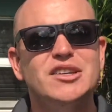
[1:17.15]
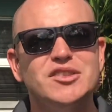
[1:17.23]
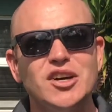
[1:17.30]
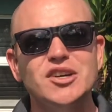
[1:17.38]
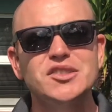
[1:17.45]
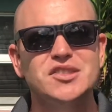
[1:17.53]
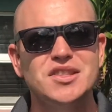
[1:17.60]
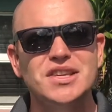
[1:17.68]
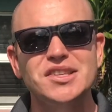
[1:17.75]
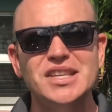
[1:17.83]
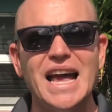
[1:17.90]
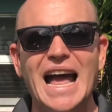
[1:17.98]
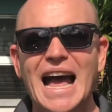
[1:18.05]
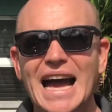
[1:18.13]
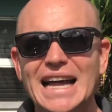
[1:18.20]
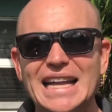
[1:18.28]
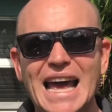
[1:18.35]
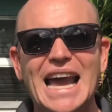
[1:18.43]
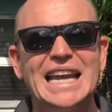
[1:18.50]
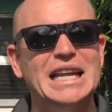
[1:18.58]
does this
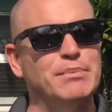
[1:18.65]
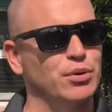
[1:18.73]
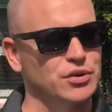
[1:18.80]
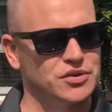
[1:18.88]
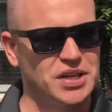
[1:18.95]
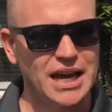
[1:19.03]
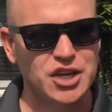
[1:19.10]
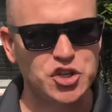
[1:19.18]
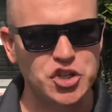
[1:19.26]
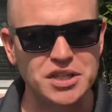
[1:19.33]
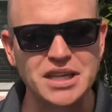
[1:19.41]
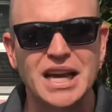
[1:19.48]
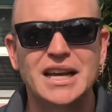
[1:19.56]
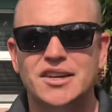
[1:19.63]
add any protection?